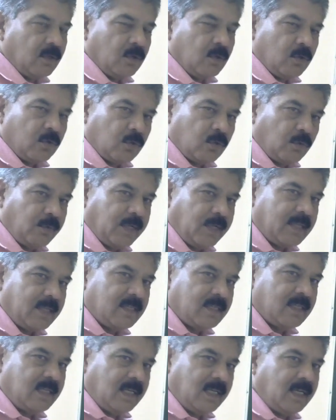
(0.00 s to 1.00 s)
So we can
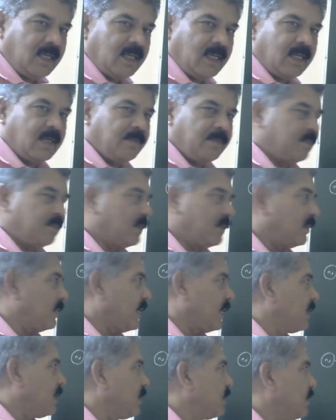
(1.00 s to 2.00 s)
see here
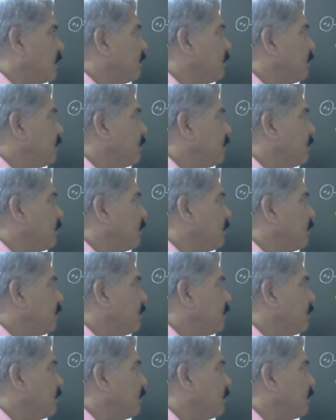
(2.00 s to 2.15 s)
that